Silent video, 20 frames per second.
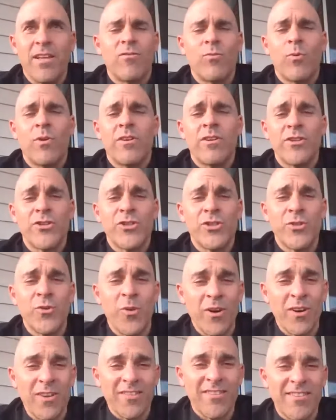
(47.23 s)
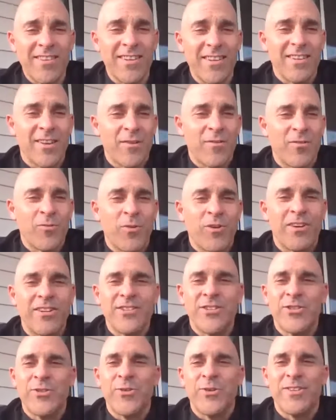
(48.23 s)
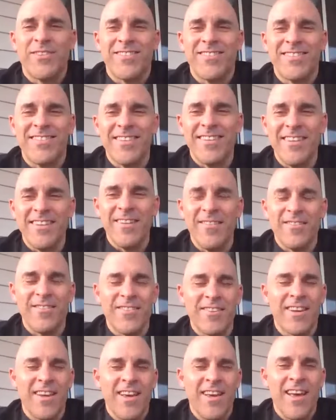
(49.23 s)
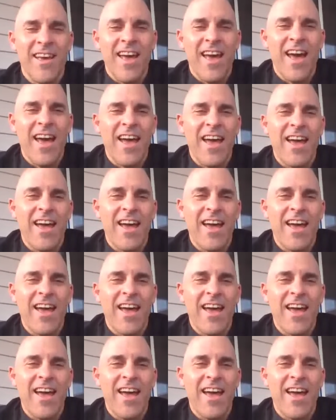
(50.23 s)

He loves wearing shorts. He loves wearing short sleeves.